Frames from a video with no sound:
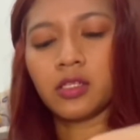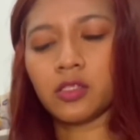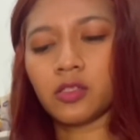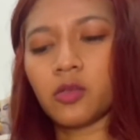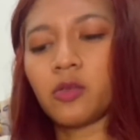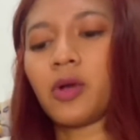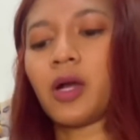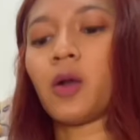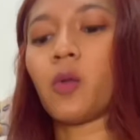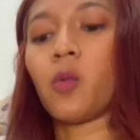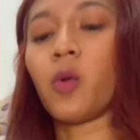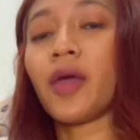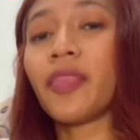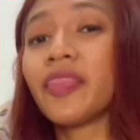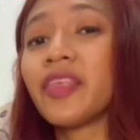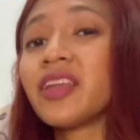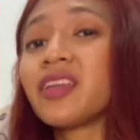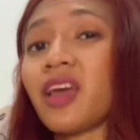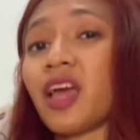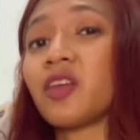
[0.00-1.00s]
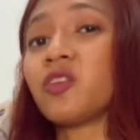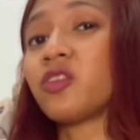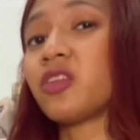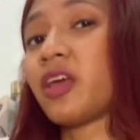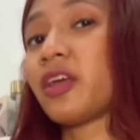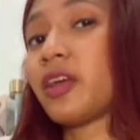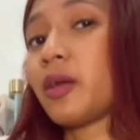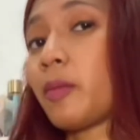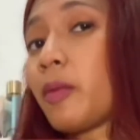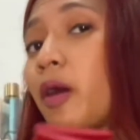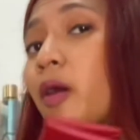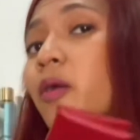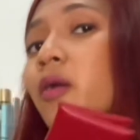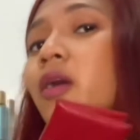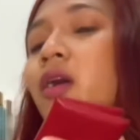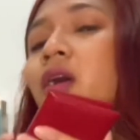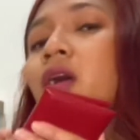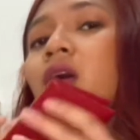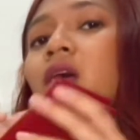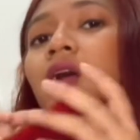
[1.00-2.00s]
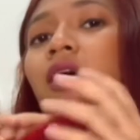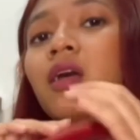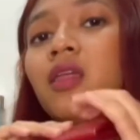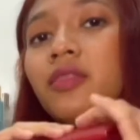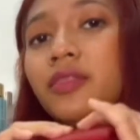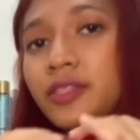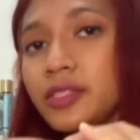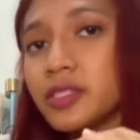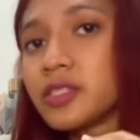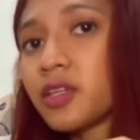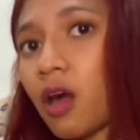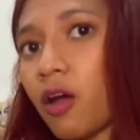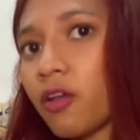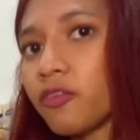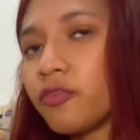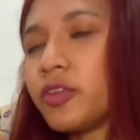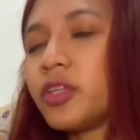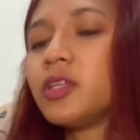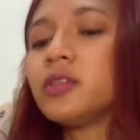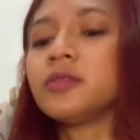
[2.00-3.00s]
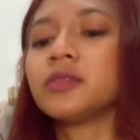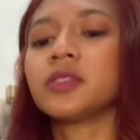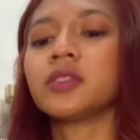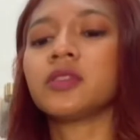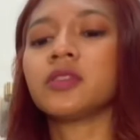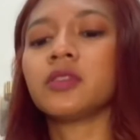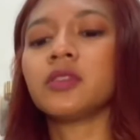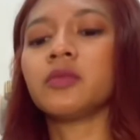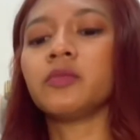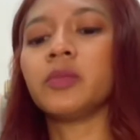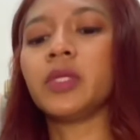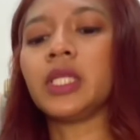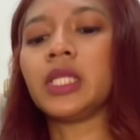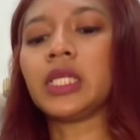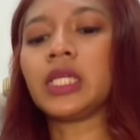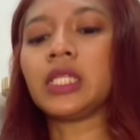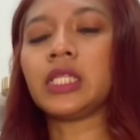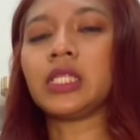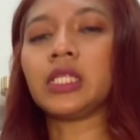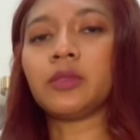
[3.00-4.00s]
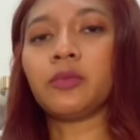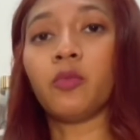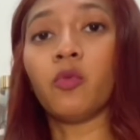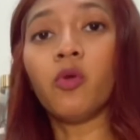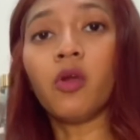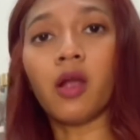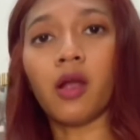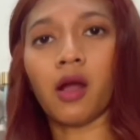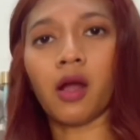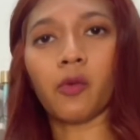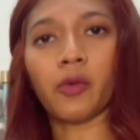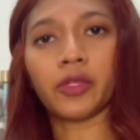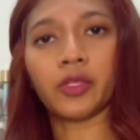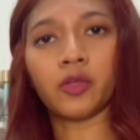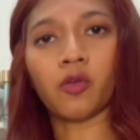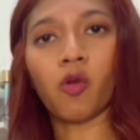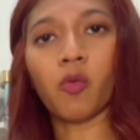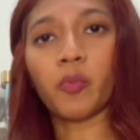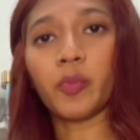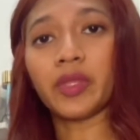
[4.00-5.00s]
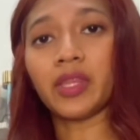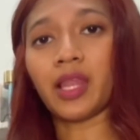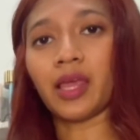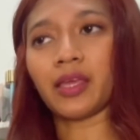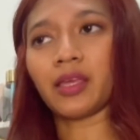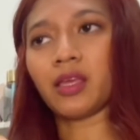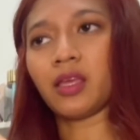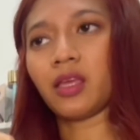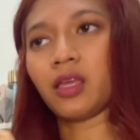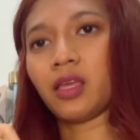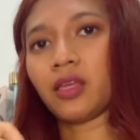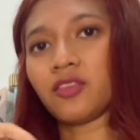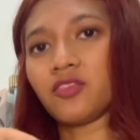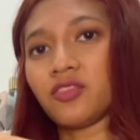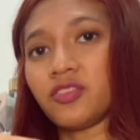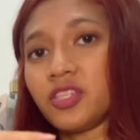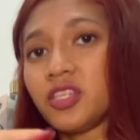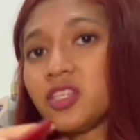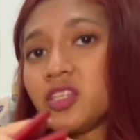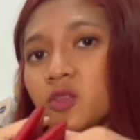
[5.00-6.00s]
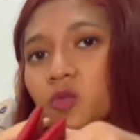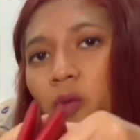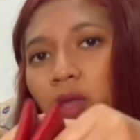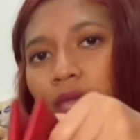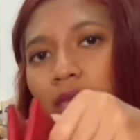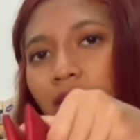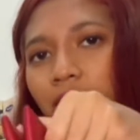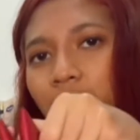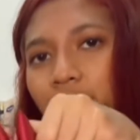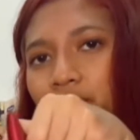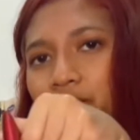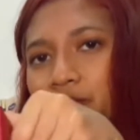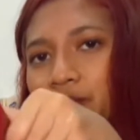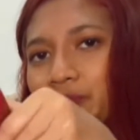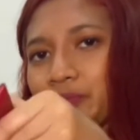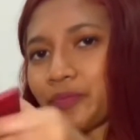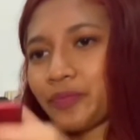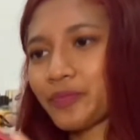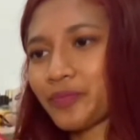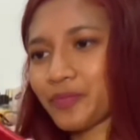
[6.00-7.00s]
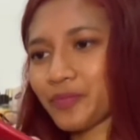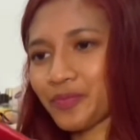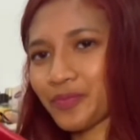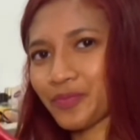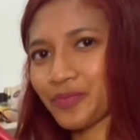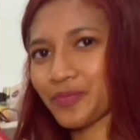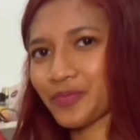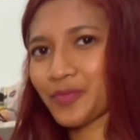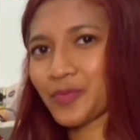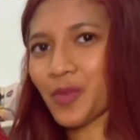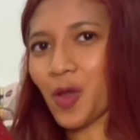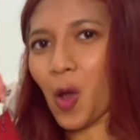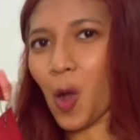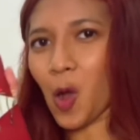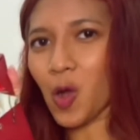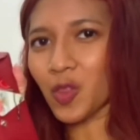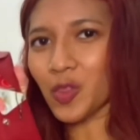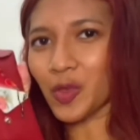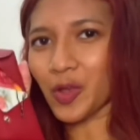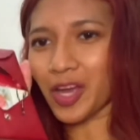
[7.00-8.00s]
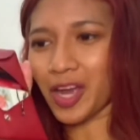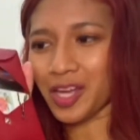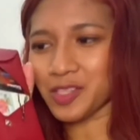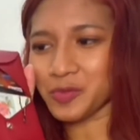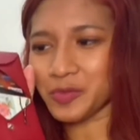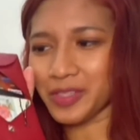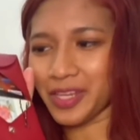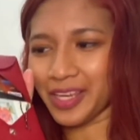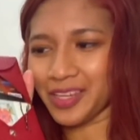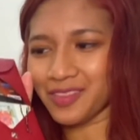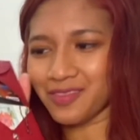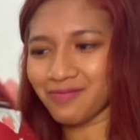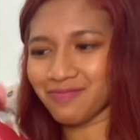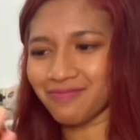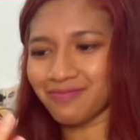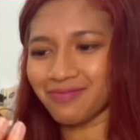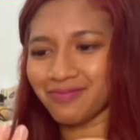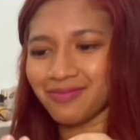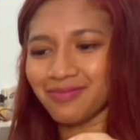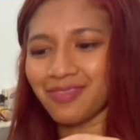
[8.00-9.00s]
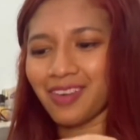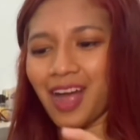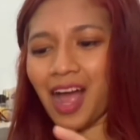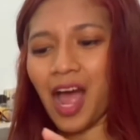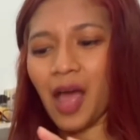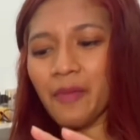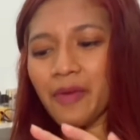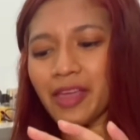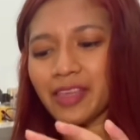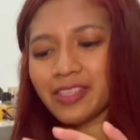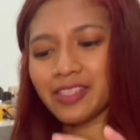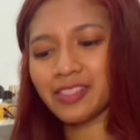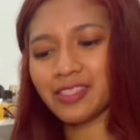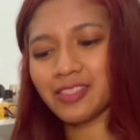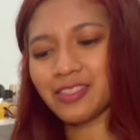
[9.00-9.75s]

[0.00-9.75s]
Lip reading: So one thing that I don't like about this Calvi, bila kita buka, when you open like this way, all your card will be like habis.